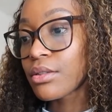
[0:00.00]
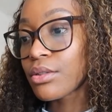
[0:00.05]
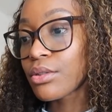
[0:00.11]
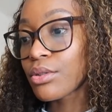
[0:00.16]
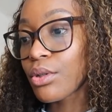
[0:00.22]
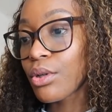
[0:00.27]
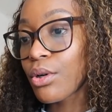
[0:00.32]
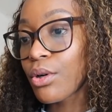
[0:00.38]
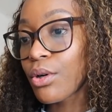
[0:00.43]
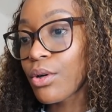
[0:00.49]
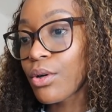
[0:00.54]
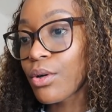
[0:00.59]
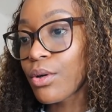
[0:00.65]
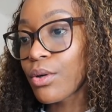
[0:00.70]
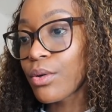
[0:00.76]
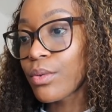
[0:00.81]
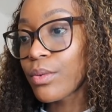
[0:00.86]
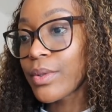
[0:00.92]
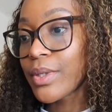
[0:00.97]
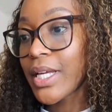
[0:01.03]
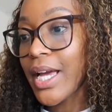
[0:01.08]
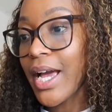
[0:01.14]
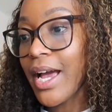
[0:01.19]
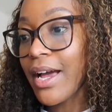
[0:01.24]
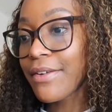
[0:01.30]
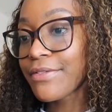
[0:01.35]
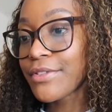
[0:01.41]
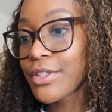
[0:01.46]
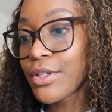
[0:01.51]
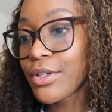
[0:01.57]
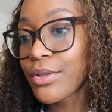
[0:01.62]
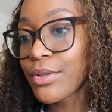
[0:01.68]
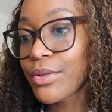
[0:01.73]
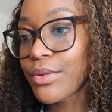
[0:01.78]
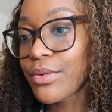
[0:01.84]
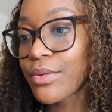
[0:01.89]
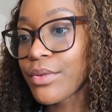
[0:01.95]
So we have to
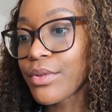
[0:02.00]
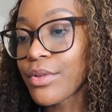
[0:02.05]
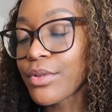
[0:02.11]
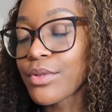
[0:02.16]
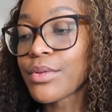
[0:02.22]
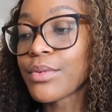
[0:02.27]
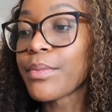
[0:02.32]
go through those.